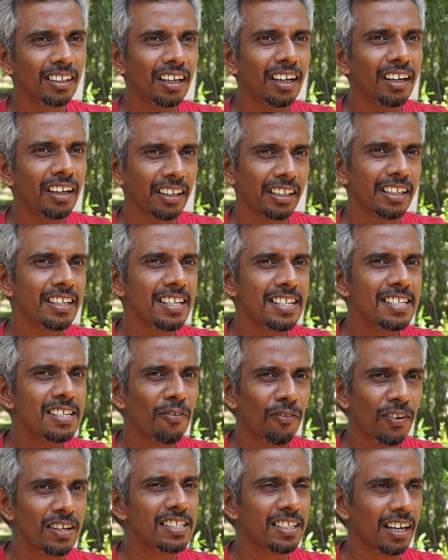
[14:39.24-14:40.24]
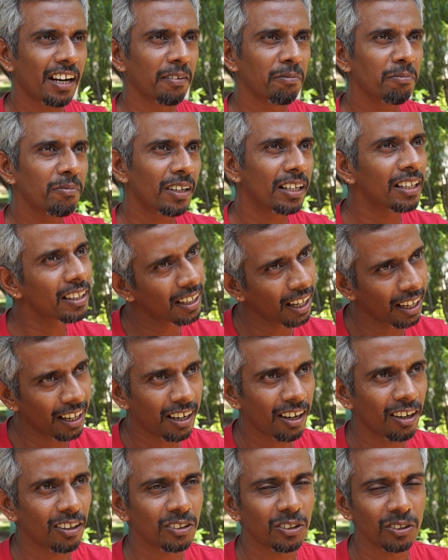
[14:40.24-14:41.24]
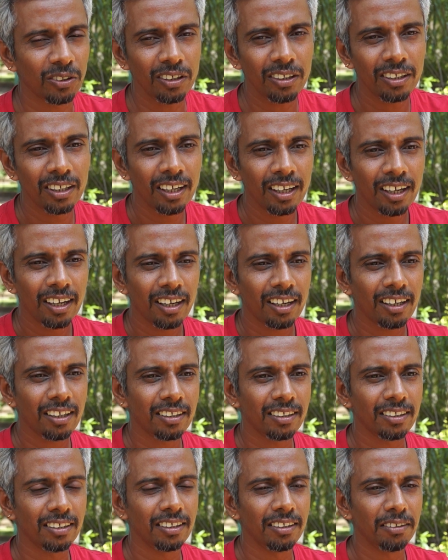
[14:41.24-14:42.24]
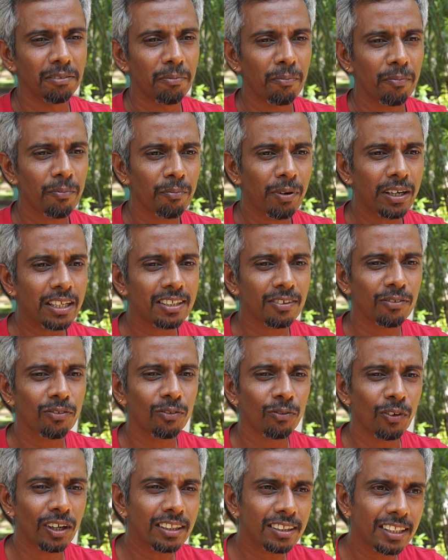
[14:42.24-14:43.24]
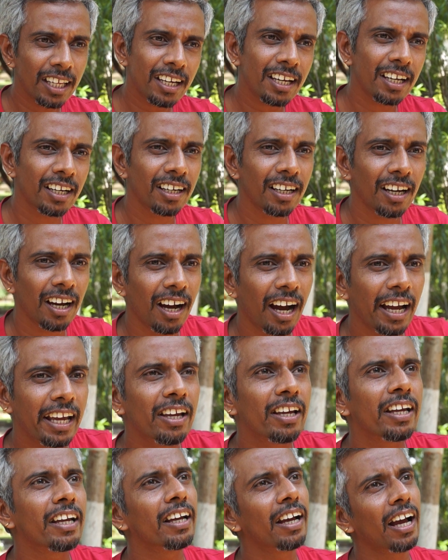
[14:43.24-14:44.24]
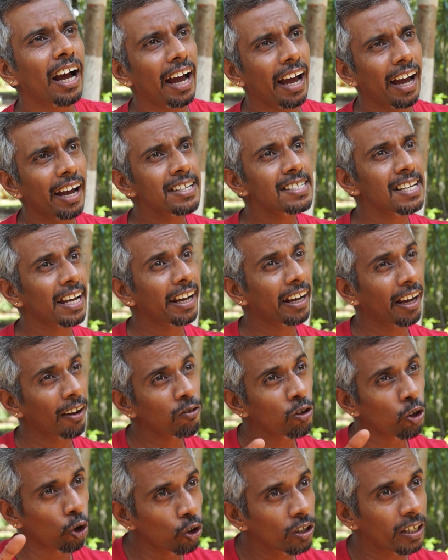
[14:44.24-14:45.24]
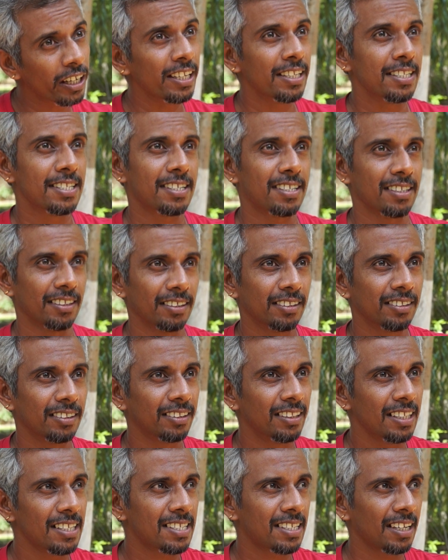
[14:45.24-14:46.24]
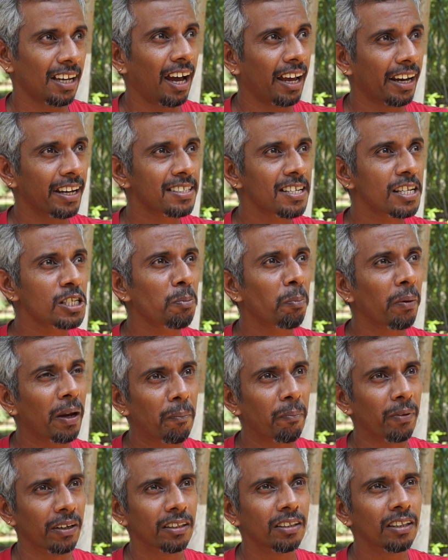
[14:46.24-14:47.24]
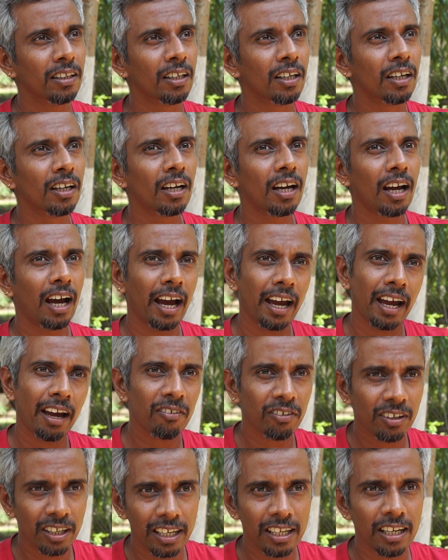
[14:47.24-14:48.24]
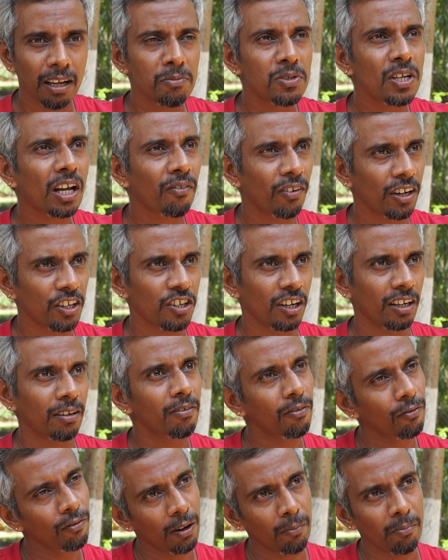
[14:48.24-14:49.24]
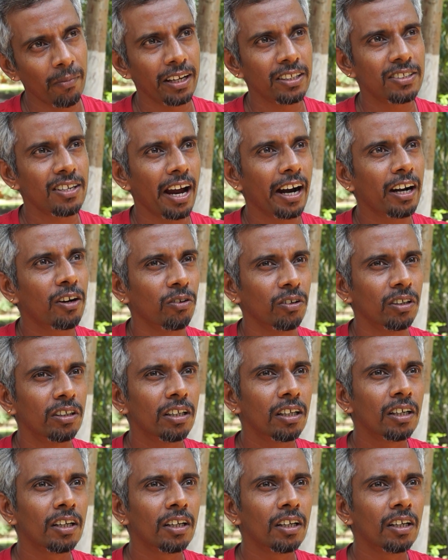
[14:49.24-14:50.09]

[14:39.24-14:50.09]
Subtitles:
It is the first time in Kannada also. But one thing as I have noticed these RSS people, I have keen observation from my childhood.